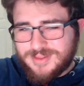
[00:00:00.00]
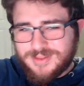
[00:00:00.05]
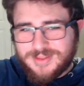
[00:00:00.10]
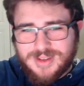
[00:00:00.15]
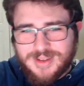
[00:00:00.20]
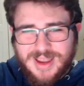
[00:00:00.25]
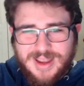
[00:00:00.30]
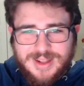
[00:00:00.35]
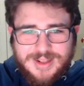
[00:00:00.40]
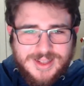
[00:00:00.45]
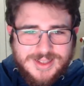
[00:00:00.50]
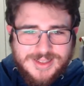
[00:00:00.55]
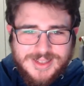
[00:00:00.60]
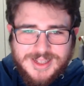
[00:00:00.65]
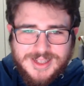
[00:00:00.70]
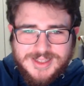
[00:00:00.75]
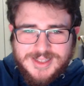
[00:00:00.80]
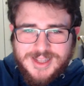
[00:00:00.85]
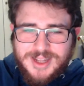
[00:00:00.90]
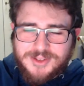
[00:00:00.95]
No,
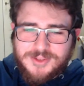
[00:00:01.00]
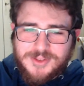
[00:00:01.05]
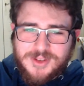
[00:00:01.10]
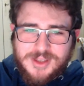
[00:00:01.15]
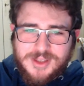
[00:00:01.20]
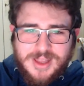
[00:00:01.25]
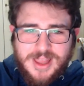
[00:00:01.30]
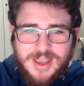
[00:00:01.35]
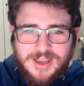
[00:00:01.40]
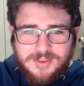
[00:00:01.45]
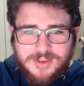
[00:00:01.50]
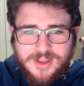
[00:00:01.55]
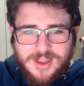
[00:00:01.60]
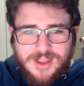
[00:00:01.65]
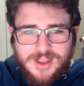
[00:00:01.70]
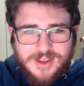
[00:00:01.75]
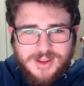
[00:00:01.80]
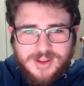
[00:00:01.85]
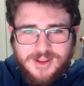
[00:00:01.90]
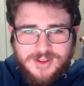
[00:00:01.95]
that's not really like
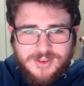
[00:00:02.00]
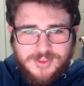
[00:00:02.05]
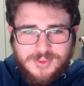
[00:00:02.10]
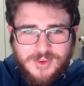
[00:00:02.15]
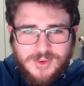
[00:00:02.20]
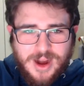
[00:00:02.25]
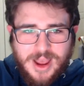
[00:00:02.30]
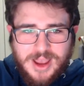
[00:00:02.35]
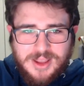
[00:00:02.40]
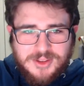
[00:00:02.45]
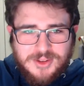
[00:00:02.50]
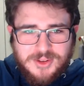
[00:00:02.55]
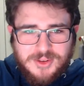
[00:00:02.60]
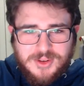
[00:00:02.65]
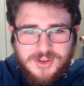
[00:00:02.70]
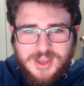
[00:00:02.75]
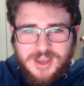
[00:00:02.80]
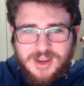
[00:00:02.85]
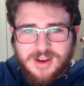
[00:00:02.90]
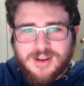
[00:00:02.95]
what I do
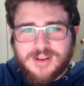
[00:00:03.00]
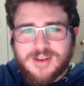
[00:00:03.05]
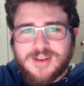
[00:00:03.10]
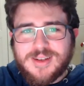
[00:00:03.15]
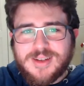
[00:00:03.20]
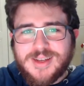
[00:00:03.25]
here.